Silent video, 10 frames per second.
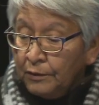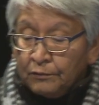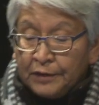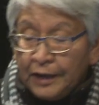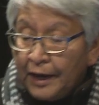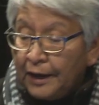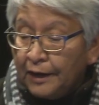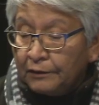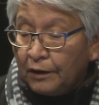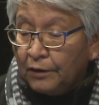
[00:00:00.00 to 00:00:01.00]
We
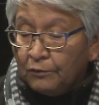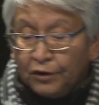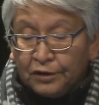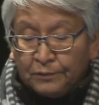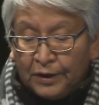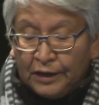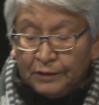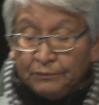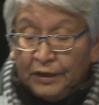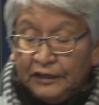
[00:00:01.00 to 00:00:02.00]
had work by
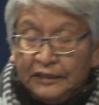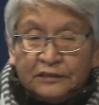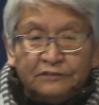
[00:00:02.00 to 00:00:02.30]
Melanie